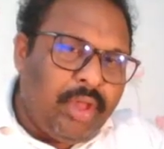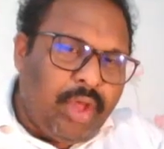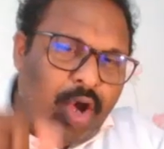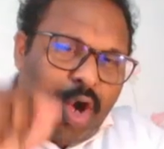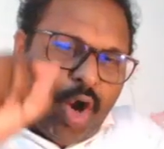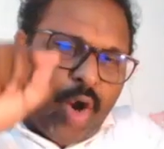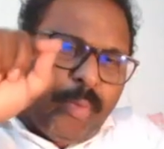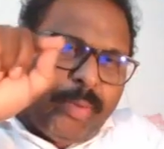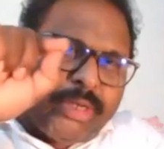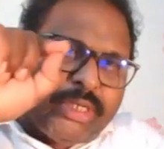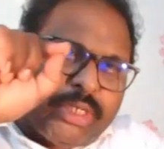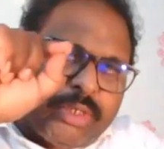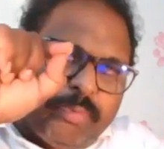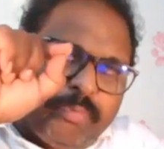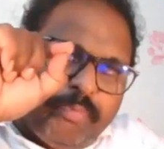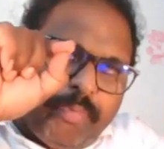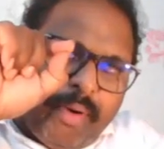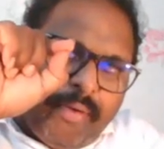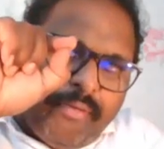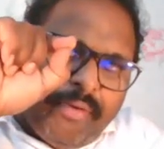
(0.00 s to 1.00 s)
How much
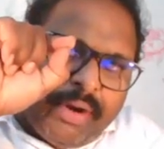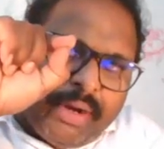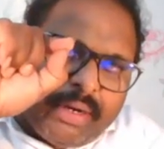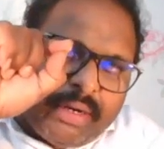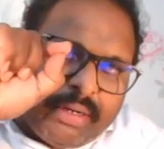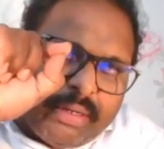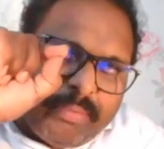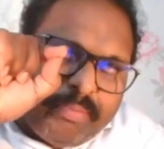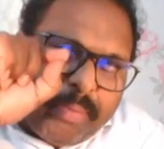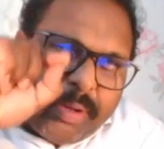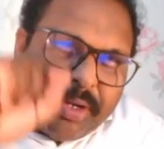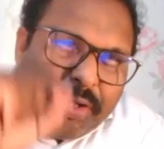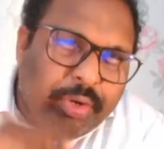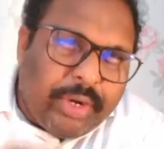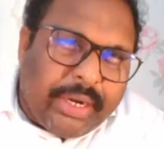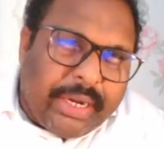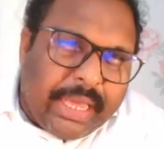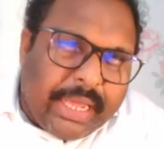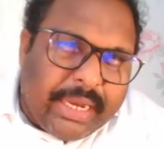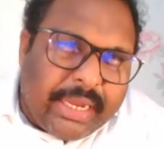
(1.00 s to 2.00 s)
power per
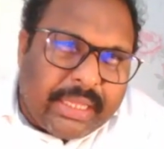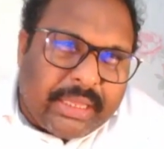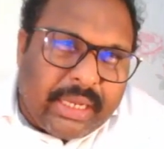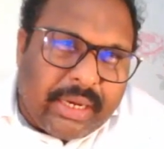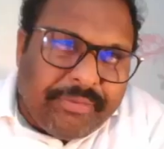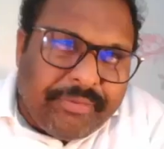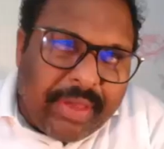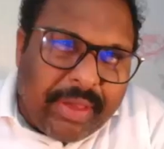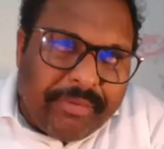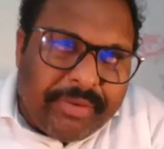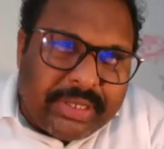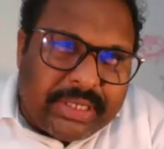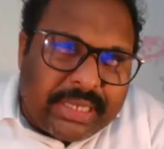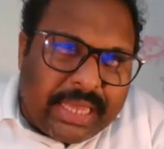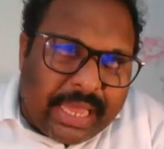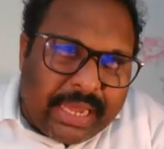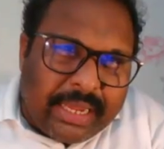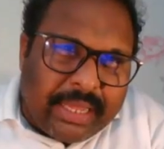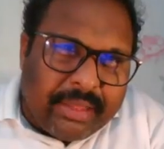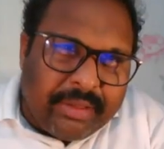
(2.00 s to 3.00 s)
unit area that wave is
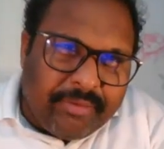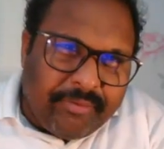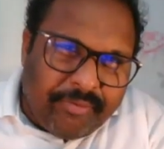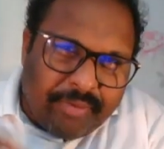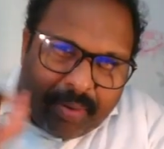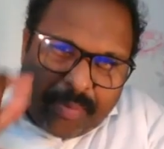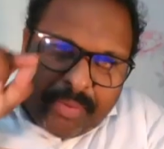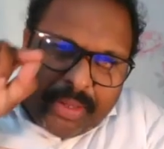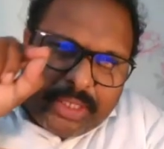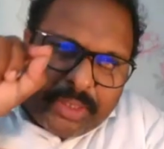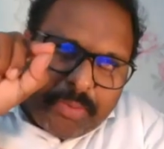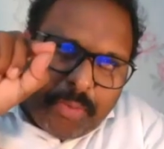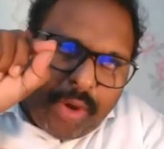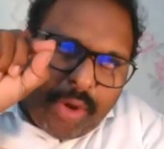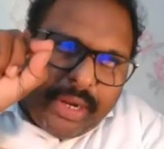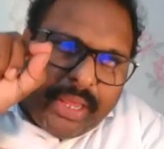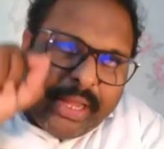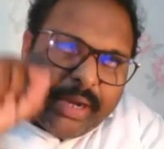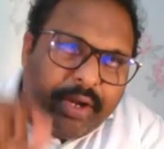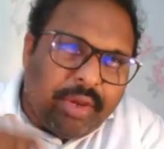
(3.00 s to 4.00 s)
carrying from a small
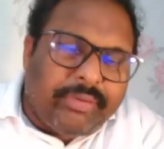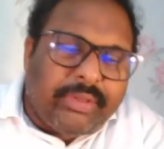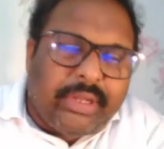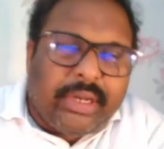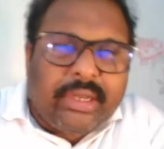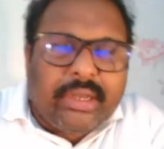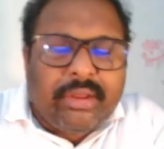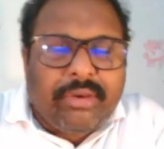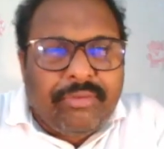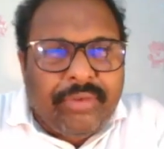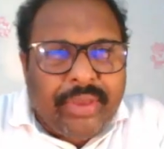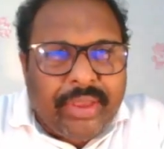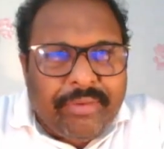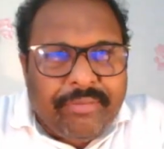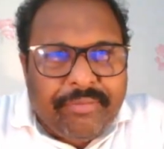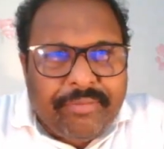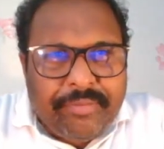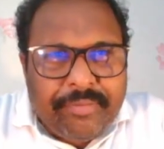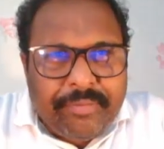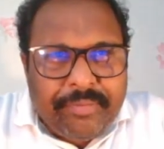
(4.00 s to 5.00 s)
area of that wave?